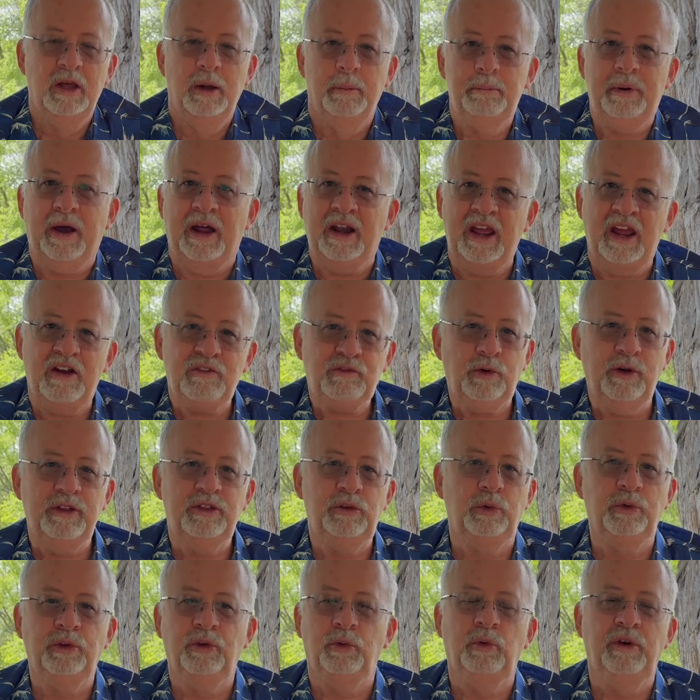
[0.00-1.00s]
About halfway
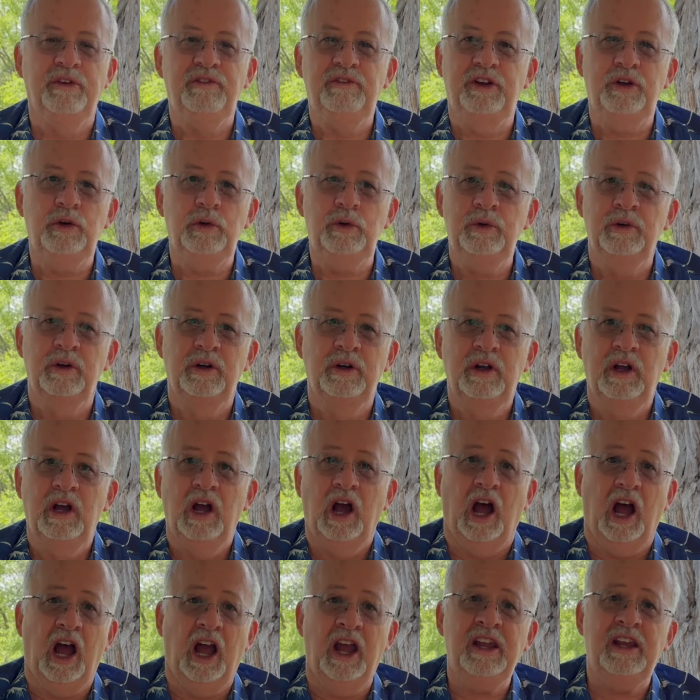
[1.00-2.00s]
through the review,
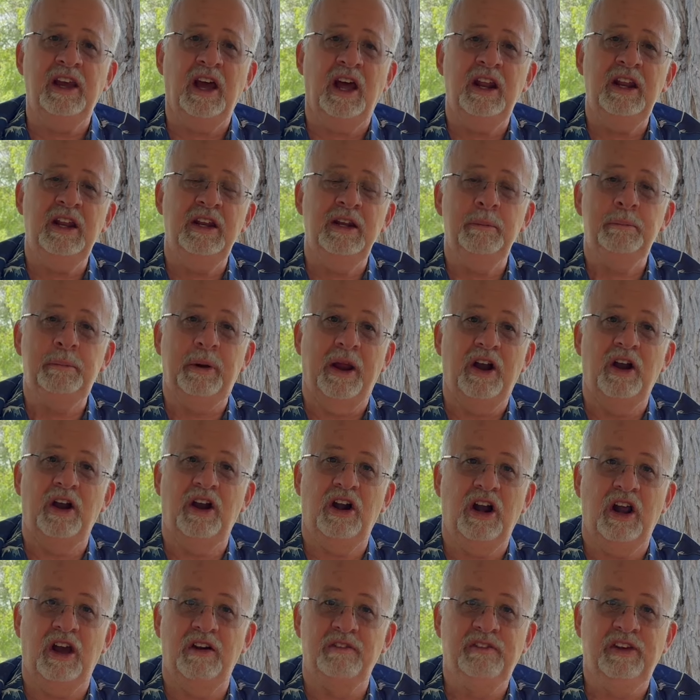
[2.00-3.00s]
I got in a
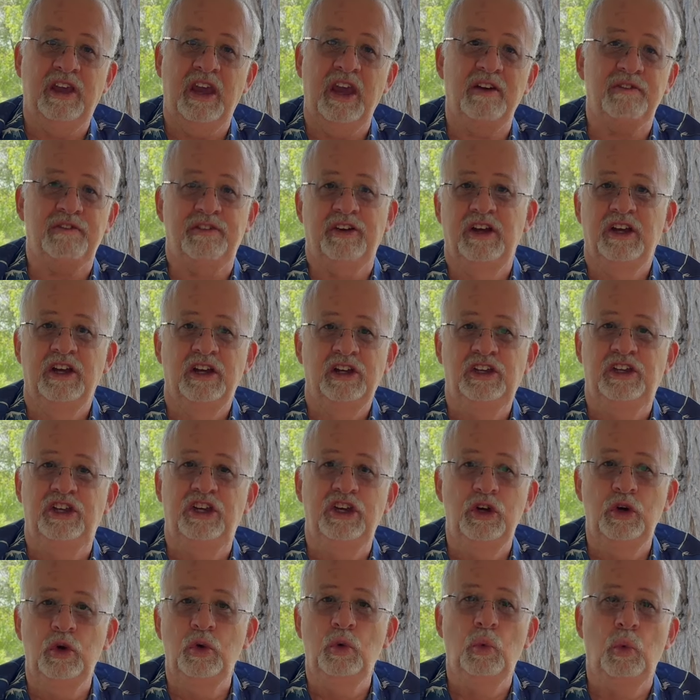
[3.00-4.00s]
pair of KEF
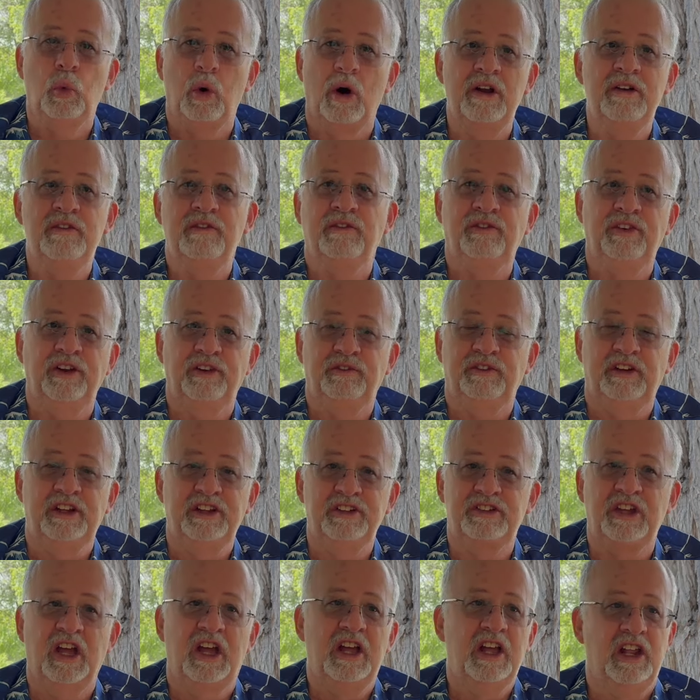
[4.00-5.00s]

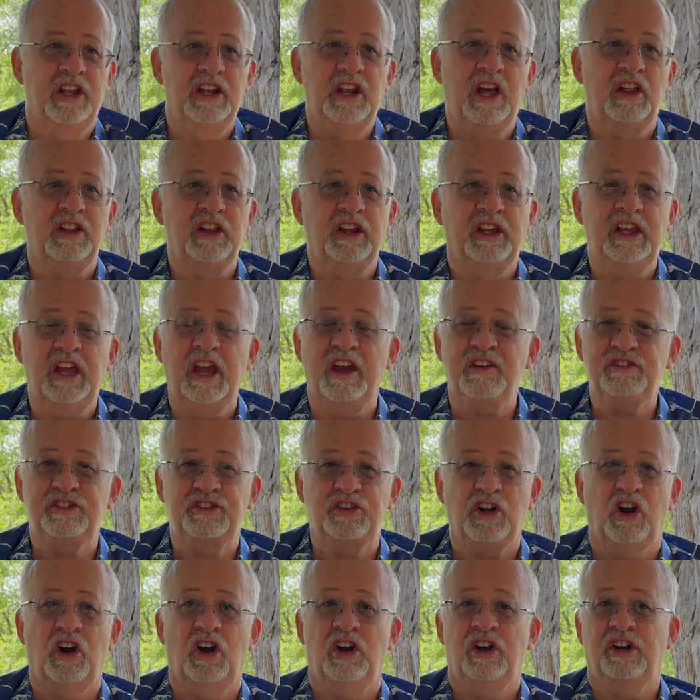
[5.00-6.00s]
Q150s. Now, the KEFs
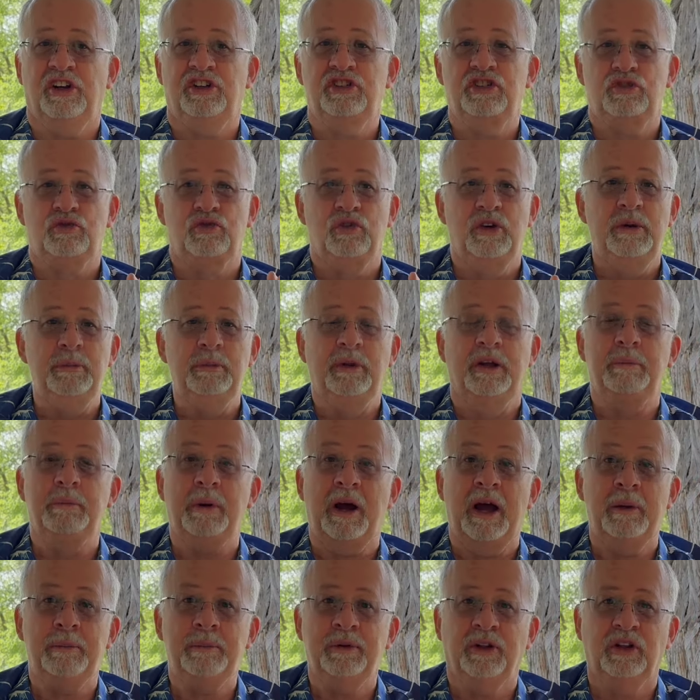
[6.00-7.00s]
are extremely
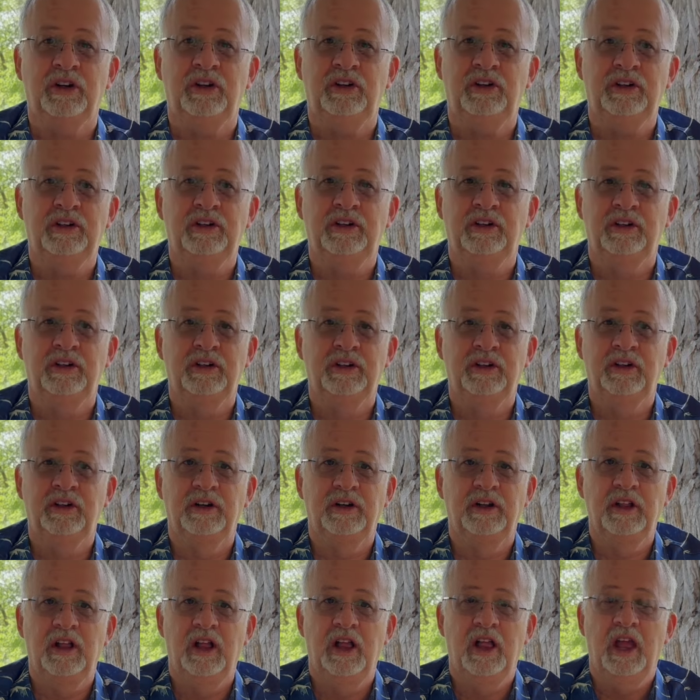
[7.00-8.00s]
popular,
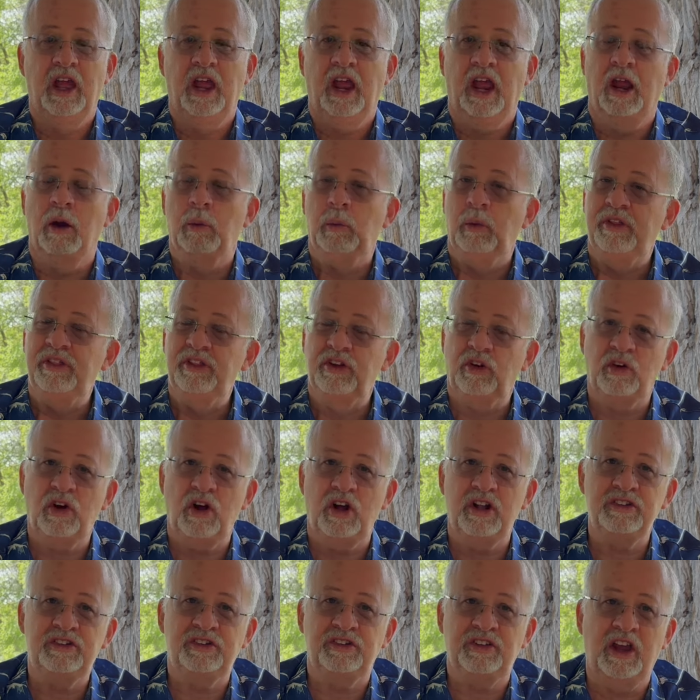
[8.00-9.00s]
and when they're
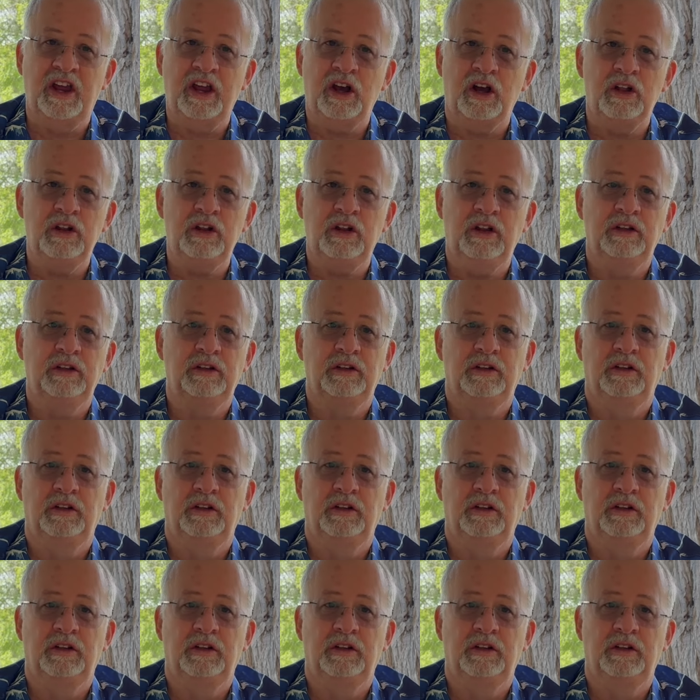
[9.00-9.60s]
on sale,